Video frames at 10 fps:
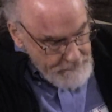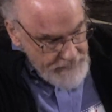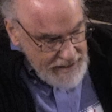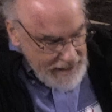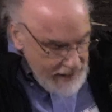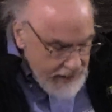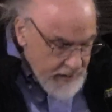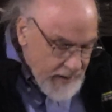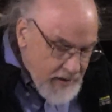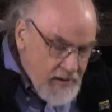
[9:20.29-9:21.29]
Can
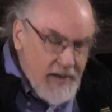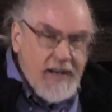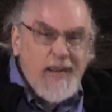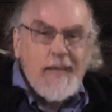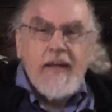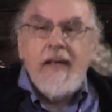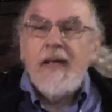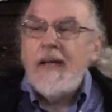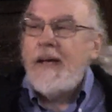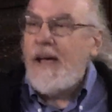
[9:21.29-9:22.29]
anything good
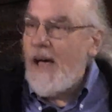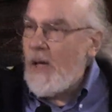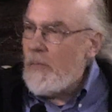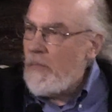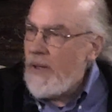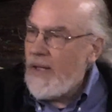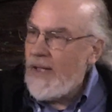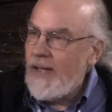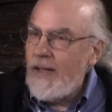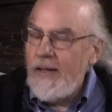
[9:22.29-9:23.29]
come
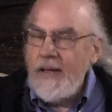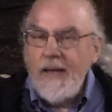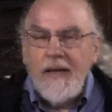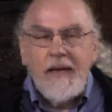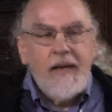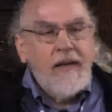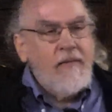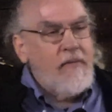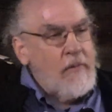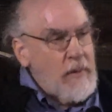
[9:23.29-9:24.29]

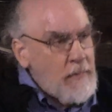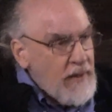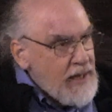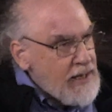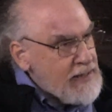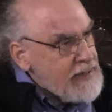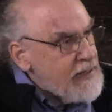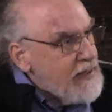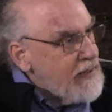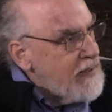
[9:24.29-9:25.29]
from a place
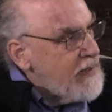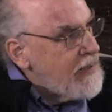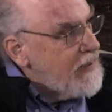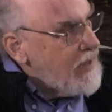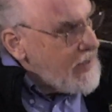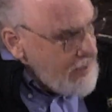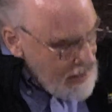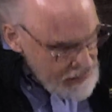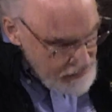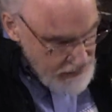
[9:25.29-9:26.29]
like
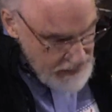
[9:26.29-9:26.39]
Nazareth?